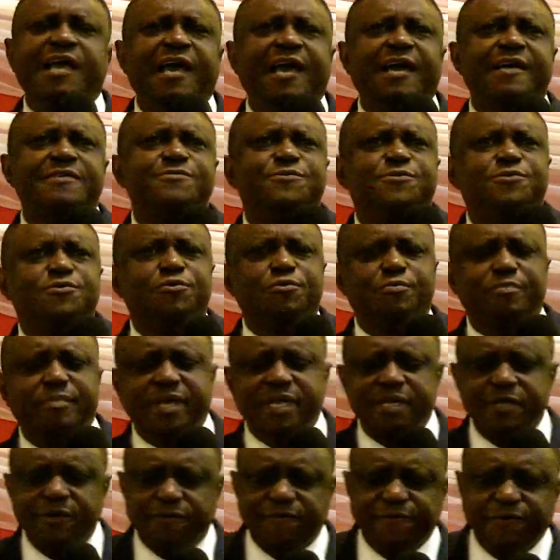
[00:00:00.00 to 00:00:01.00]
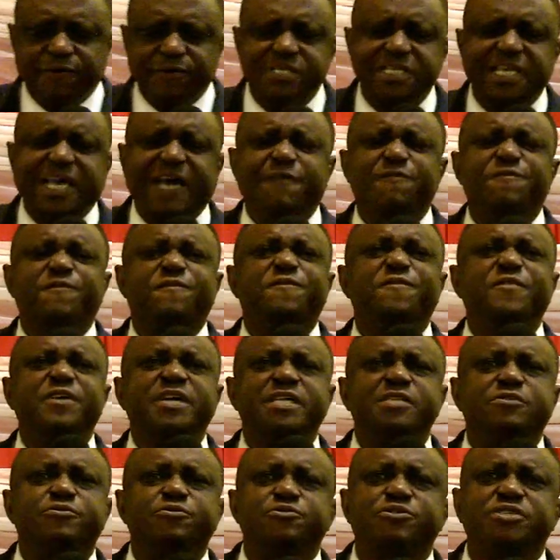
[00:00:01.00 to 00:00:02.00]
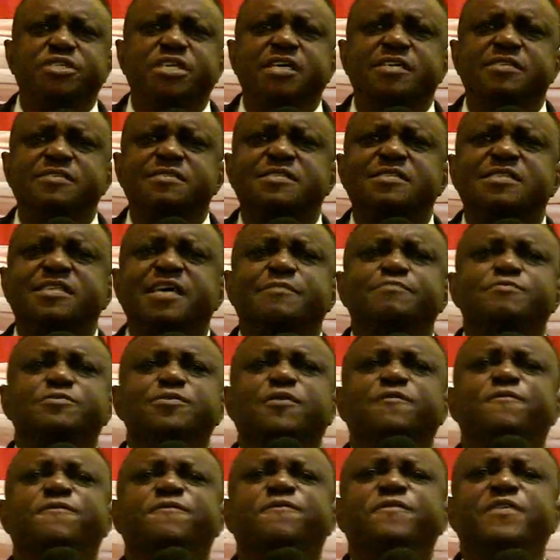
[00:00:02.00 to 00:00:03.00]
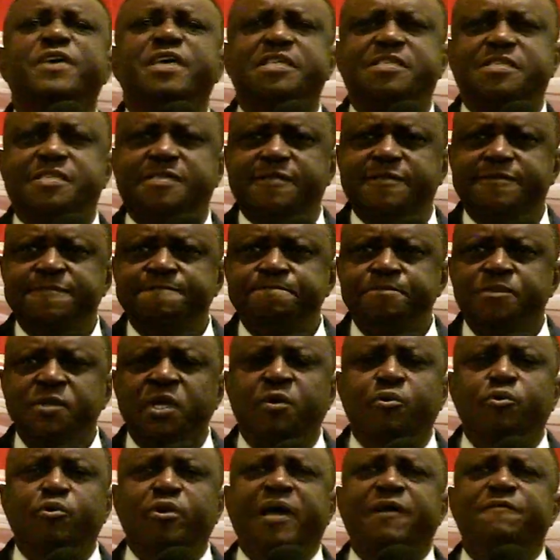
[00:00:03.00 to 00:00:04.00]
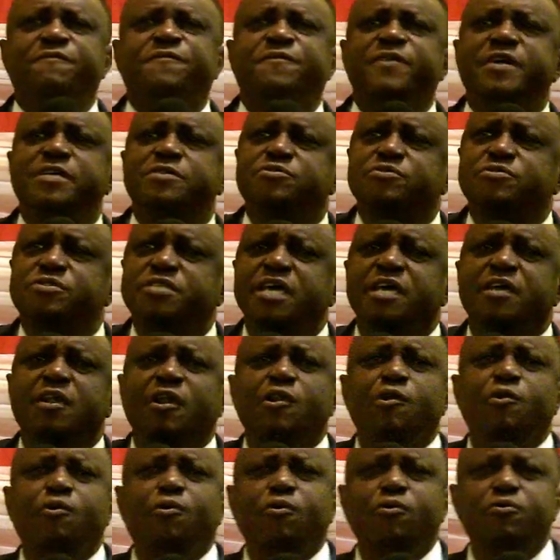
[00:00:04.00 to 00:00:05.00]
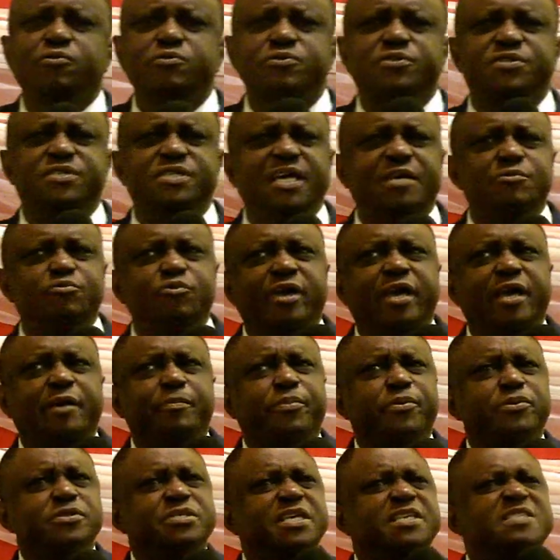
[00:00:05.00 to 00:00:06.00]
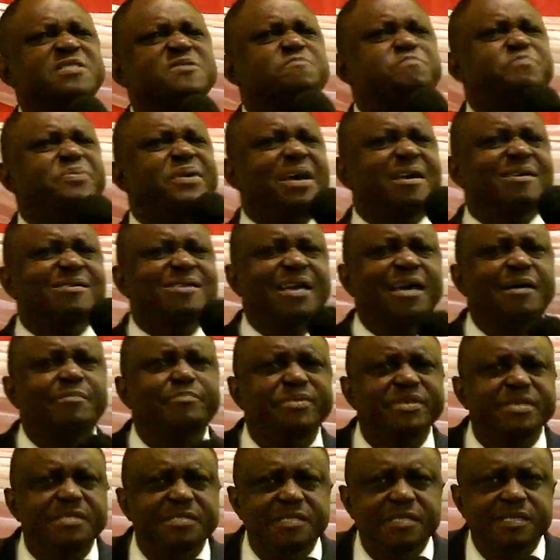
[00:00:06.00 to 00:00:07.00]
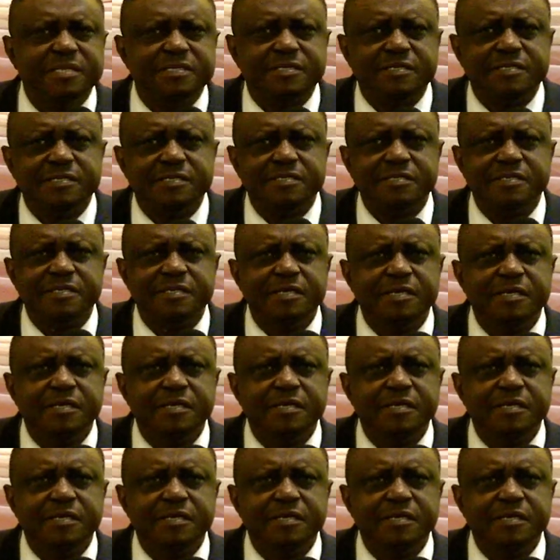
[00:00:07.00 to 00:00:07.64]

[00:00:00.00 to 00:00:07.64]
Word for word: And so many of us are afraid to take steps of faith. We are afraid to take loans that will help us expand our businesses.